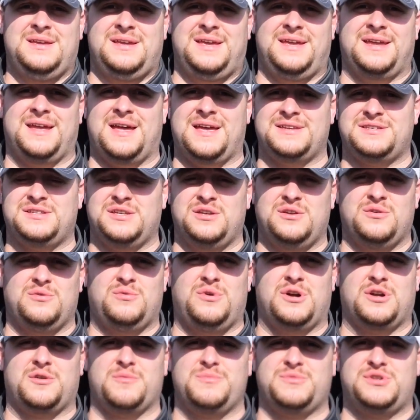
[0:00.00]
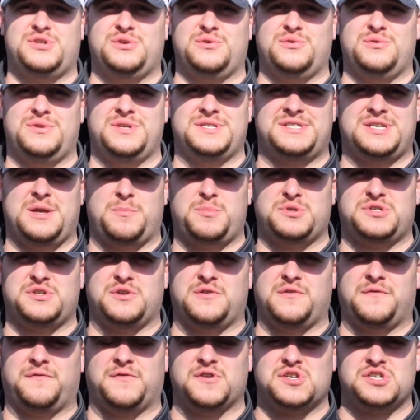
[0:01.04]
Hey guys, welcome to this
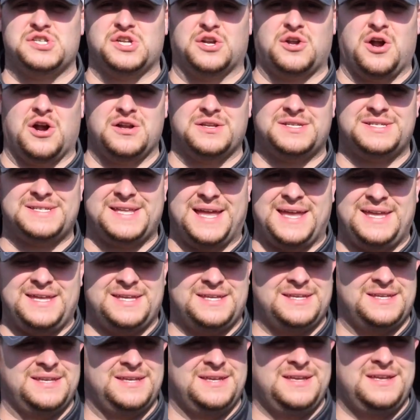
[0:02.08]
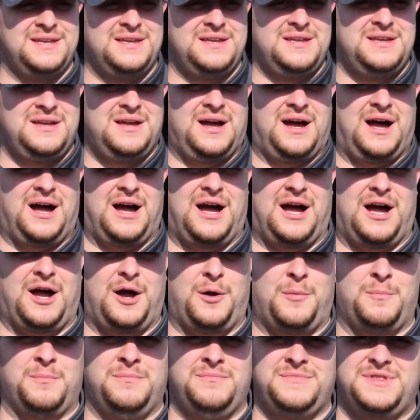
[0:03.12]
episode of Fishing the Garden State.
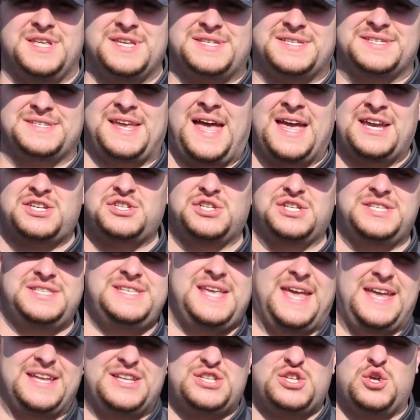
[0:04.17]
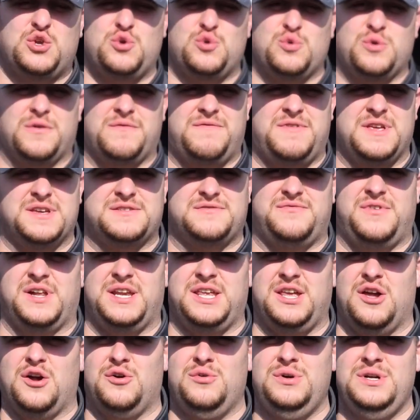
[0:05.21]
Um, this is actually take two of this
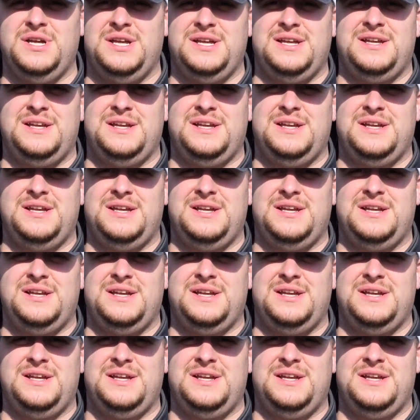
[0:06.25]
video.